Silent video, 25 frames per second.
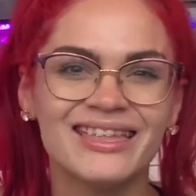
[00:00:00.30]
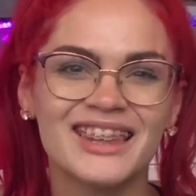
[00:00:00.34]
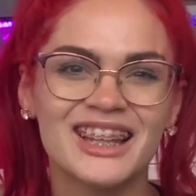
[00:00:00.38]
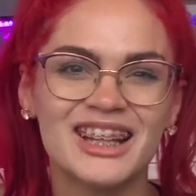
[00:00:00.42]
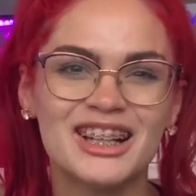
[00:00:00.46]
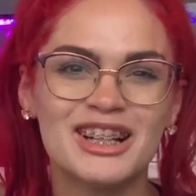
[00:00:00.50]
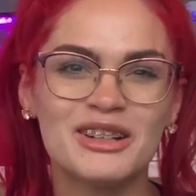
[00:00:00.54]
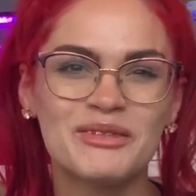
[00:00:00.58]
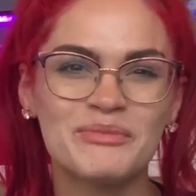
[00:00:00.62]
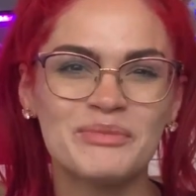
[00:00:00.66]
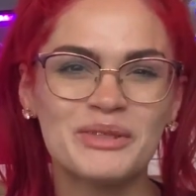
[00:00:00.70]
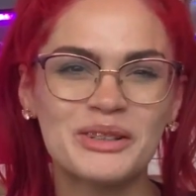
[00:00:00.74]

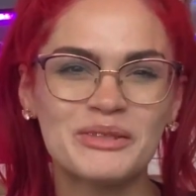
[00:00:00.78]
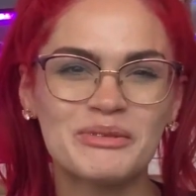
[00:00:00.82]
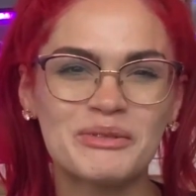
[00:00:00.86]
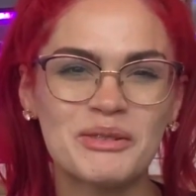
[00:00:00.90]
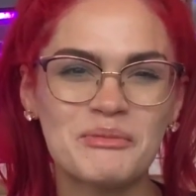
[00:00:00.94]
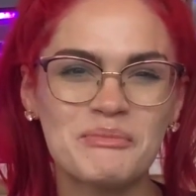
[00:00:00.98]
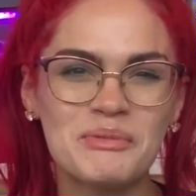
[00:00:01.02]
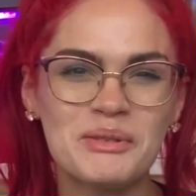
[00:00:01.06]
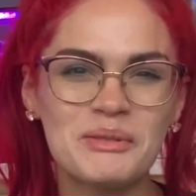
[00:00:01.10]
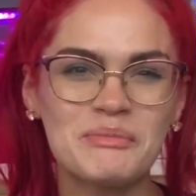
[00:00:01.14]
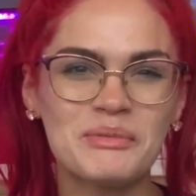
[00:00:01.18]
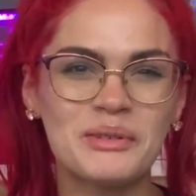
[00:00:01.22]
Hello beautiful
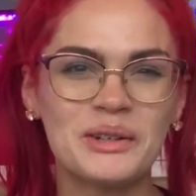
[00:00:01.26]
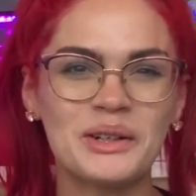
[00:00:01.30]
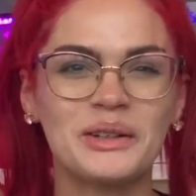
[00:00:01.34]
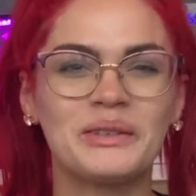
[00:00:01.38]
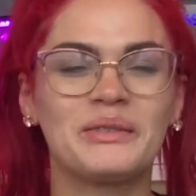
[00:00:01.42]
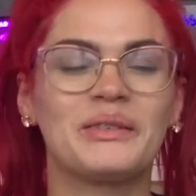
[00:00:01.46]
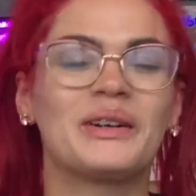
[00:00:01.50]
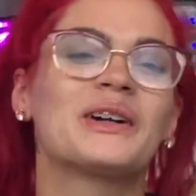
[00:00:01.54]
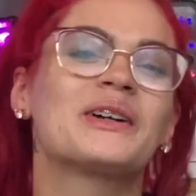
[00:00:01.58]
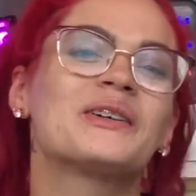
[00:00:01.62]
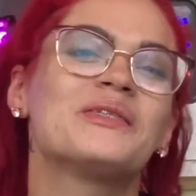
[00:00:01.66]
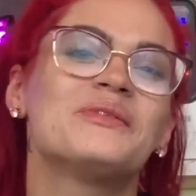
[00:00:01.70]
people and
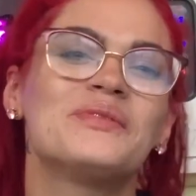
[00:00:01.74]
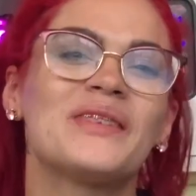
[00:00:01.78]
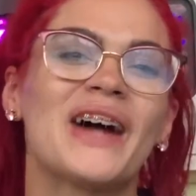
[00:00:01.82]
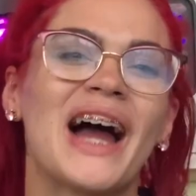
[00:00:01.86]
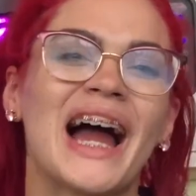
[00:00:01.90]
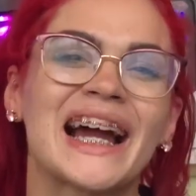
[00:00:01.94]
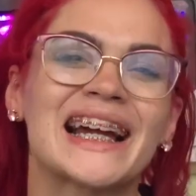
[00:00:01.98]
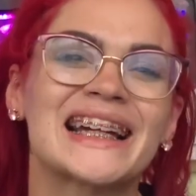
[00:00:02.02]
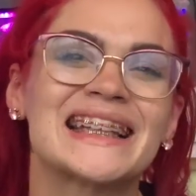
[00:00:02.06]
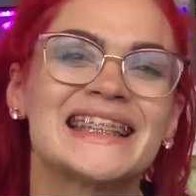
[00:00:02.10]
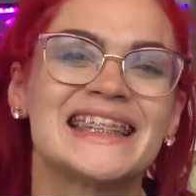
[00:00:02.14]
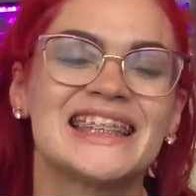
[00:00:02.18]
welcome
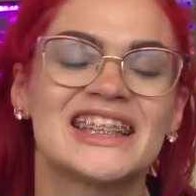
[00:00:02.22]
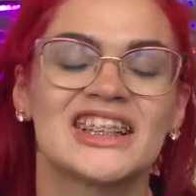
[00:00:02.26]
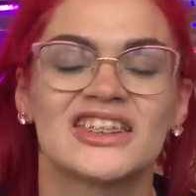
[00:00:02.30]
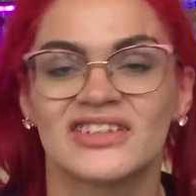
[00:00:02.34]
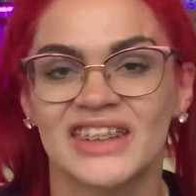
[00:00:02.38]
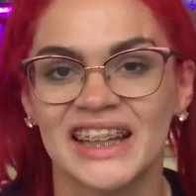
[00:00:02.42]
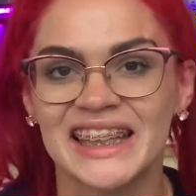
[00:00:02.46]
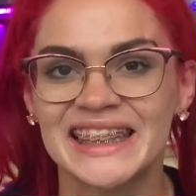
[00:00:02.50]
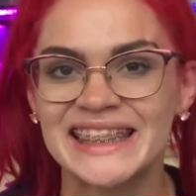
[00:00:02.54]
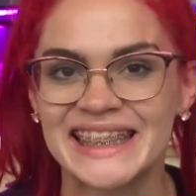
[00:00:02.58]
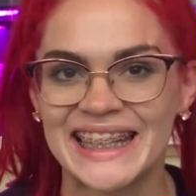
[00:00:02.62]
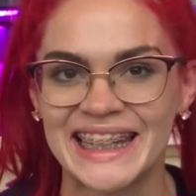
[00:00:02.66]
back to
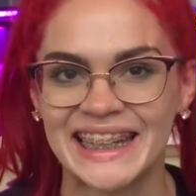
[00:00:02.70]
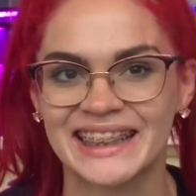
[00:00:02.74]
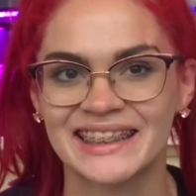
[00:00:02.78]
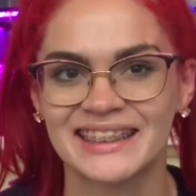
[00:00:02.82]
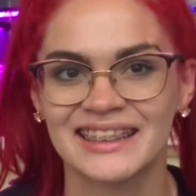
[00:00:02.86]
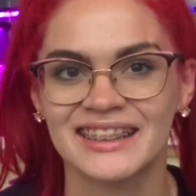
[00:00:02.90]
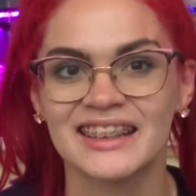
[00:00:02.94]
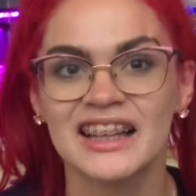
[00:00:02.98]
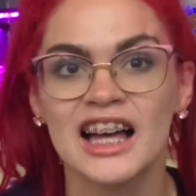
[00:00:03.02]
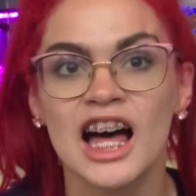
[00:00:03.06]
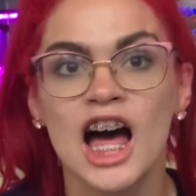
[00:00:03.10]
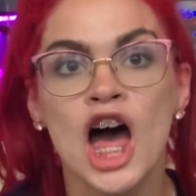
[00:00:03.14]
my
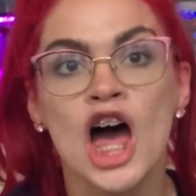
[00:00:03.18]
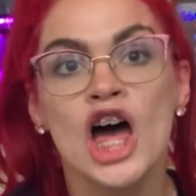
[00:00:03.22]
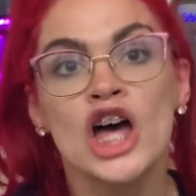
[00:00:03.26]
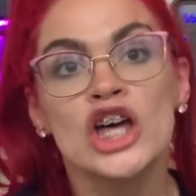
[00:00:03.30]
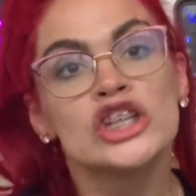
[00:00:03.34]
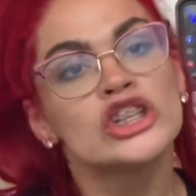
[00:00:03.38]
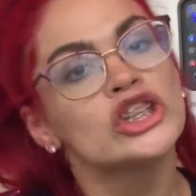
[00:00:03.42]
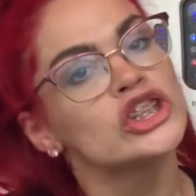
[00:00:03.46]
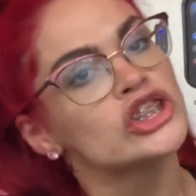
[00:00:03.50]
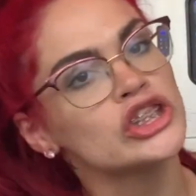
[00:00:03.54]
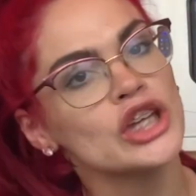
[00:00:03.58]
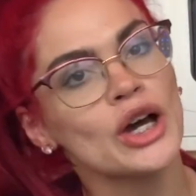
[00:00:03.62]
channel.
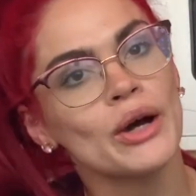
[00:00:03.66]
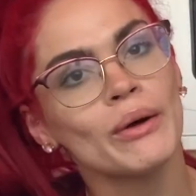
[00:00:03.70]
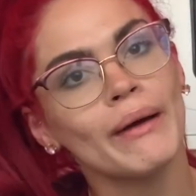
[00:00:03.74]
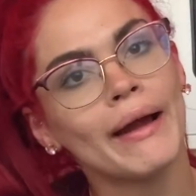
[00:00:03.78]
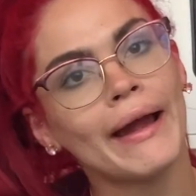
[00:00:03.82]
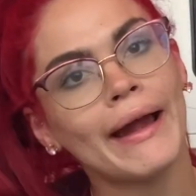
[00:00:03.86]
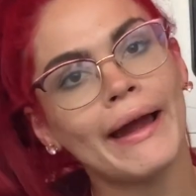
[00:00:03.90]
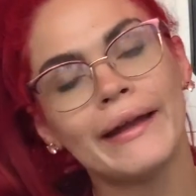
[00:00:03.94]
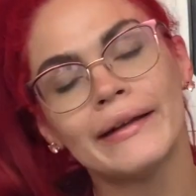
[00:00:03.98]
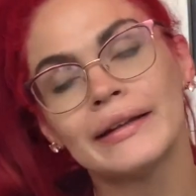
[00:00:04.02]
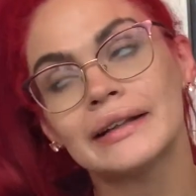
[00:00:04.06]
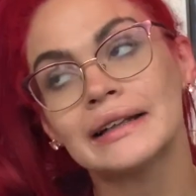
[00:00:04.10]
So I
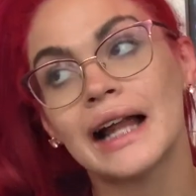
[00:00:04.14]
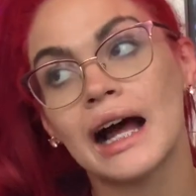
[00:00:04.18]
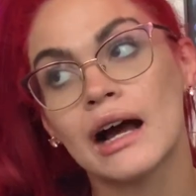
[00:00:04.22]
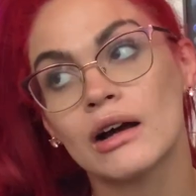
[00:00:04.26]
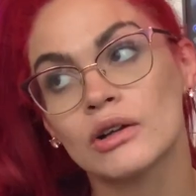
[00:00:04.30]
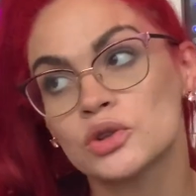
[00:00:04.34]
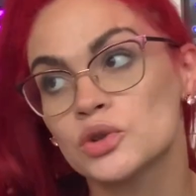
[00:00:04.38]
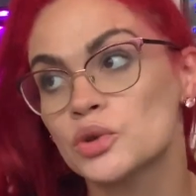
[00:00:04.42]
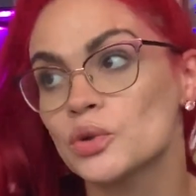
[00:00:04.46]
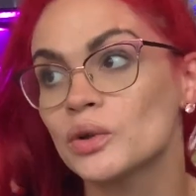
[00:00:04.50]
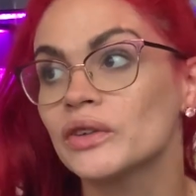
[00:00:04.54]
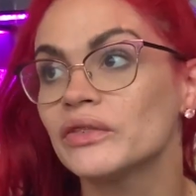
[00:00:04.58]
had an
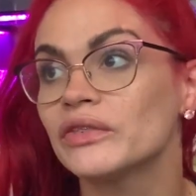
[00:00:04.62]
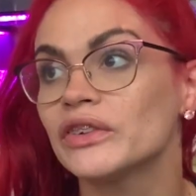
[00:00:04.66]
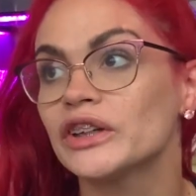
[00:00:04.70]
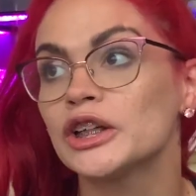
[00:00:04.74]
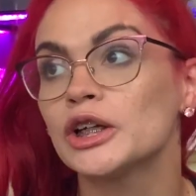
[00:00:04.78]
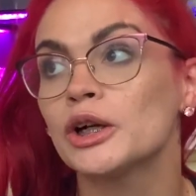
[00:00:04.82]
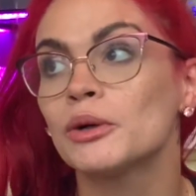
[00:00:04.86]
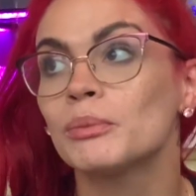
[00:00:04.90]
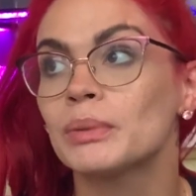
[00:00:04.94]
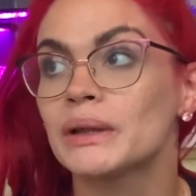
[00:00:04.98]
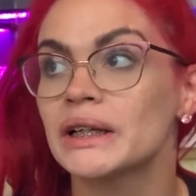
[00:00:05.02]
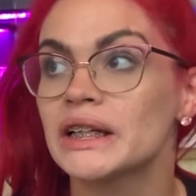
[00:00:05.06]
outdoor
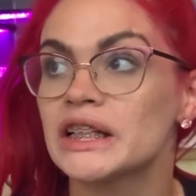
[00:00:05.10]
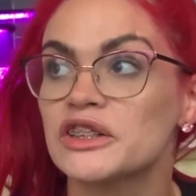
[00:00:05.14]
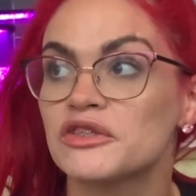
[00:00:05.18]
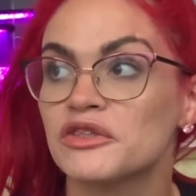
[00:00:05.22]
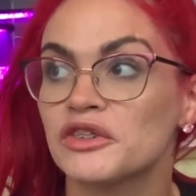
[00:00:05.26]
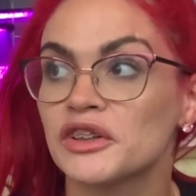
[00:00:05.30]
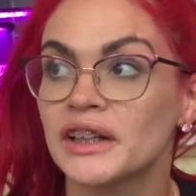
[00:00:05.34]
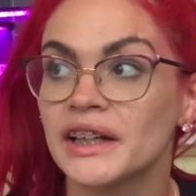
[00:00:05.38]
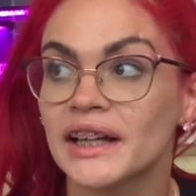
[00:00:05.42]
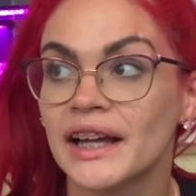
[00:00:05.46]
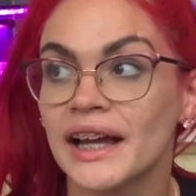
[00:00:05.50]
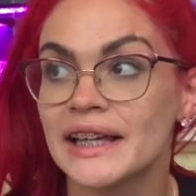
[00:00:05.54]
video planned for
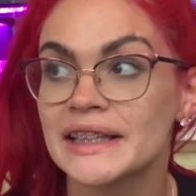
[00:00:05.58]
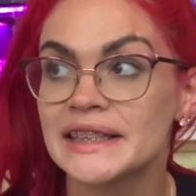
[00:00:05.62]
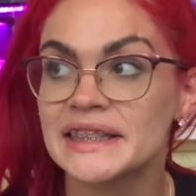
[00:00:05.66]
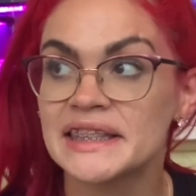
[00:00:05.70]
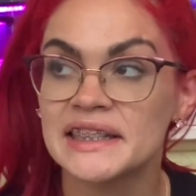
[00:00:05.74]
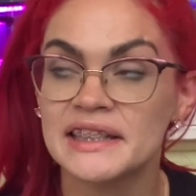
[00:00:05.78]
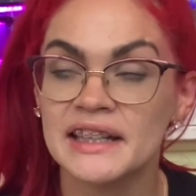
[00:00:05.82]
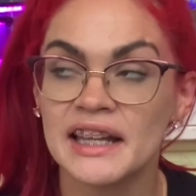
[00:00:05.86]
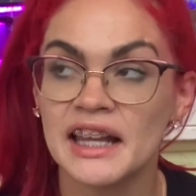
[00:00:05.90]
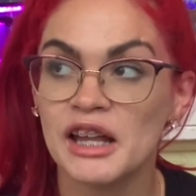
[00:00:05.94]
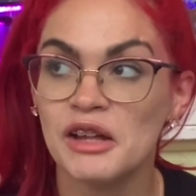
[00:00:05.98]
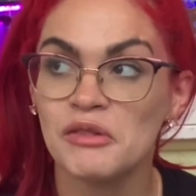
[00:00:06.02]
you guys
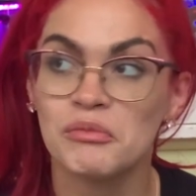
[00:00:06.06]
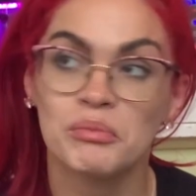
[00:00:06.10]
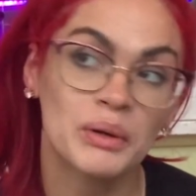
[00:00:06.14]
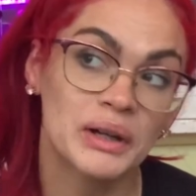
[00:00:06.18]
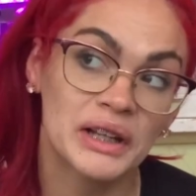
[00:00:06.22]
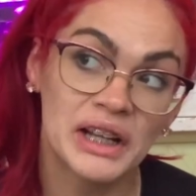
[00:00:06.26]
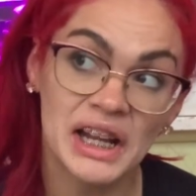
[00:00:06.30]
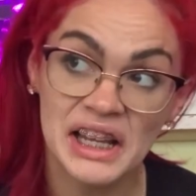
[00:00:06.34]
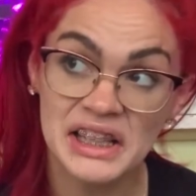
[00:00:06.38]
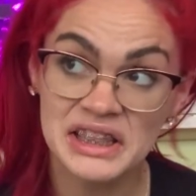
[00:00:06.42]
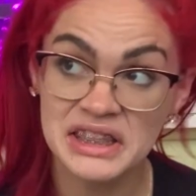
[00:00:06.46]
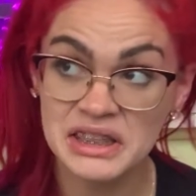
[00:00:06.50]
today, but
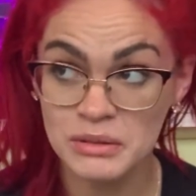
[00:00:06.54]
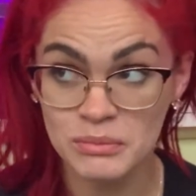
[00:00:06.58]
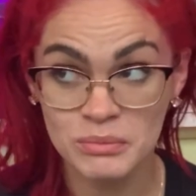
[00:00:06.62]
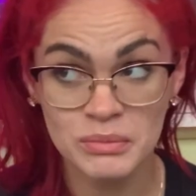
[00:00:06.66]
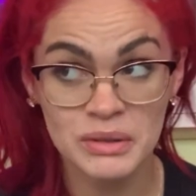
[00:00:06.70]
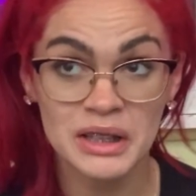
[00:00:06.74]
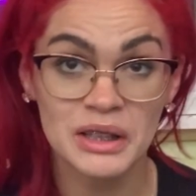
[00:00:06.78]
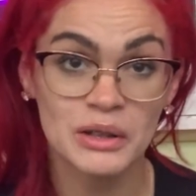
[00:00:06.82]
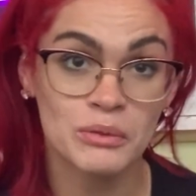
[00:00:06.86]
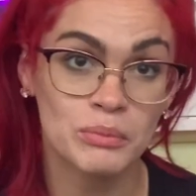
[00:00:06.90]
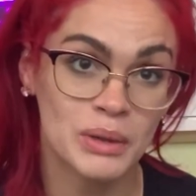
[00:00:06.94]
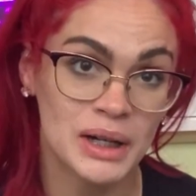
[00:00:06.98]
as the
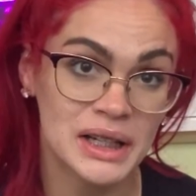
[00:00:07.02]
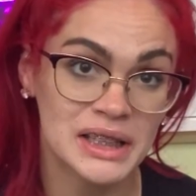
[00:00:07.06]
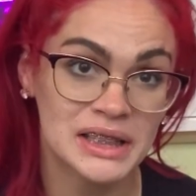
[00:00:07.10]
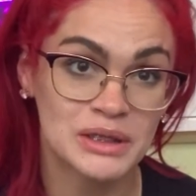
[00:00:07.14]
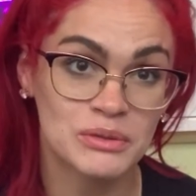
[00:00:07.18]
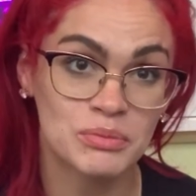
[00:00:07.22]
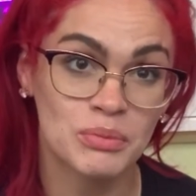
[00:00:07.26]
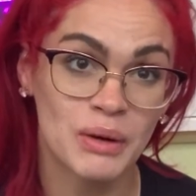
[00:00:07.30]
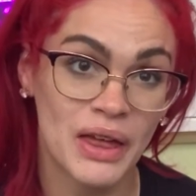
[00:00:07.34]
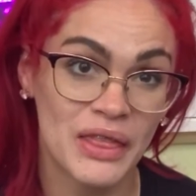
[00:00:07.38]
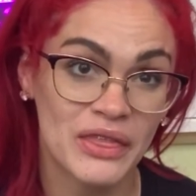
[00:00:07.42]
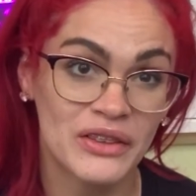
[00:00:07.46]

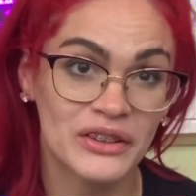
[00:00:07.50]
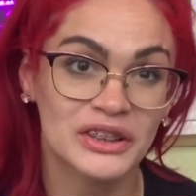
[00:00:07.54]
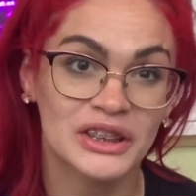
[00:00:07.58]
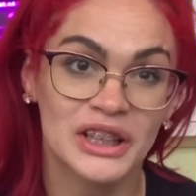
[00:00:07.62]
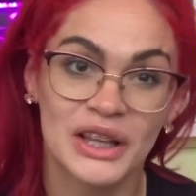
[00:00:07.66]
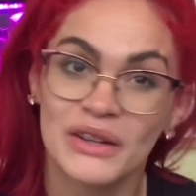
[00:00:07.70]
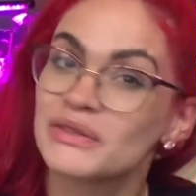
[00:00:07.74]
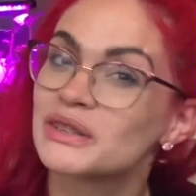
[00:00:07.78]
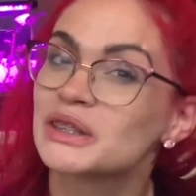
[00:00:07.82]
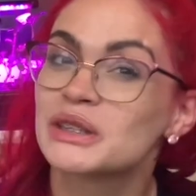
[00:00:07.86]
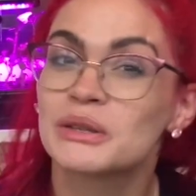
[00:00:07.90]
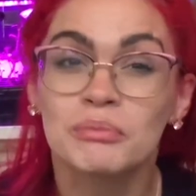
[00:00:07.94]
Midwest weather
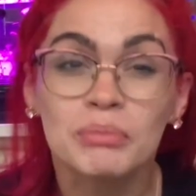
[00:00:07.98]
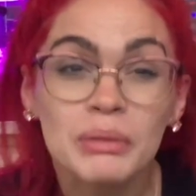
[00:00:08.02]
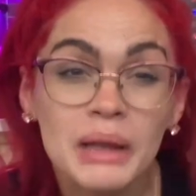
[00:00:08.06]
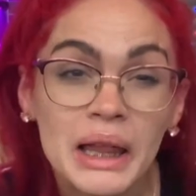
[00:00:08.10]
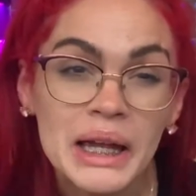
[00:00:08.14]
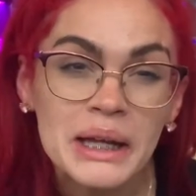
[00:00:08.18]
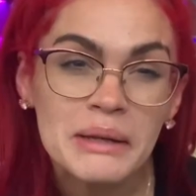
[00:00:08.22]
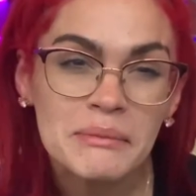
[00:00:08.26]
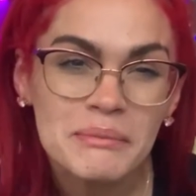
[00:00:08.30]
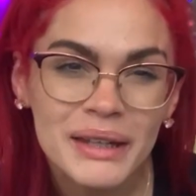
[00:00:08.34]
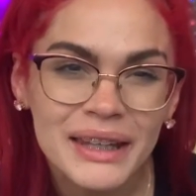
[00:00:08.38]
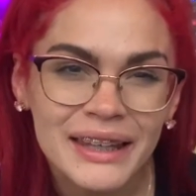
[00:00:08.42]
loves to
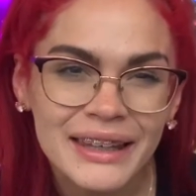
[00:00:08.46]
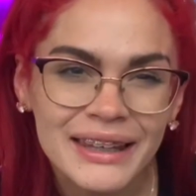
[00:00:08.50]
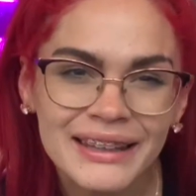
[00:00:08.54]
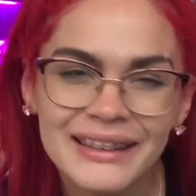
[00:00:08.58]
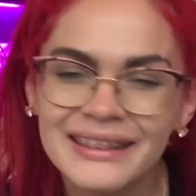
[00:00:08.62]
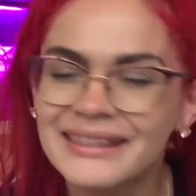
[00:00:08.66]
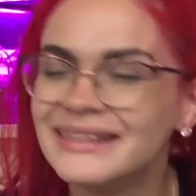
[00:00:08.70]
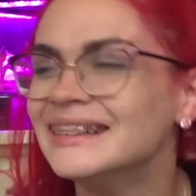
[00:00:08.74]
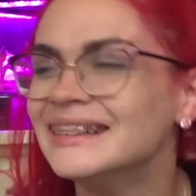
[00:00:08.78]
play me,